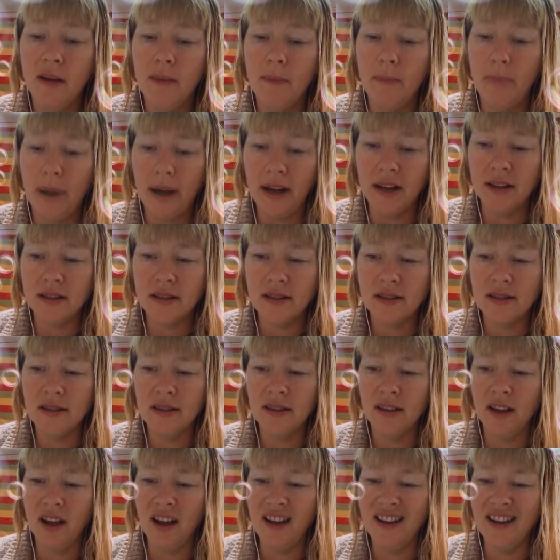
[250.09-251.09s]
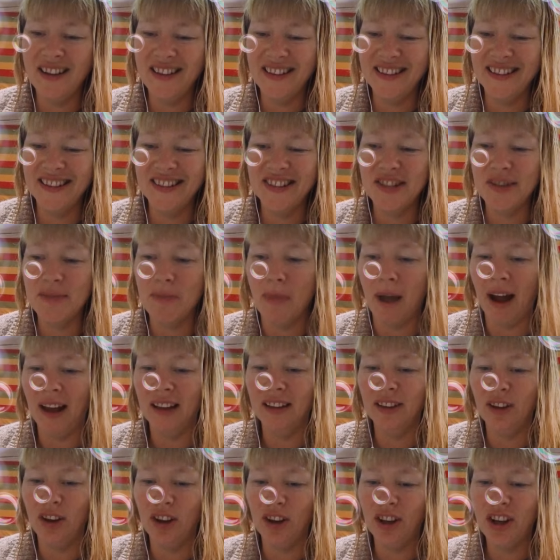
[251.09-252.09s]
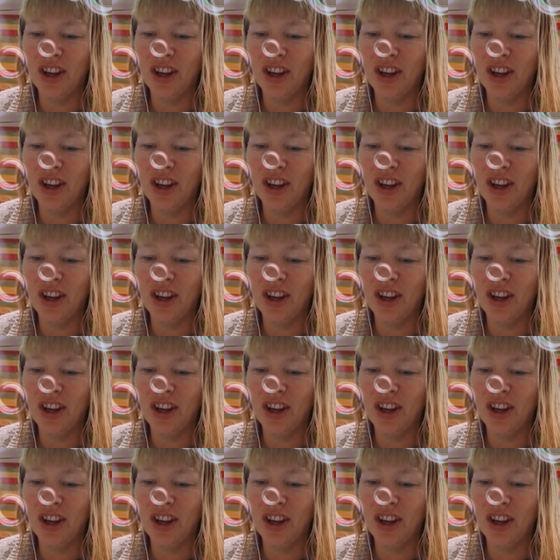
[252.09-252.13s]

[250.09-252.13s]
but she might lock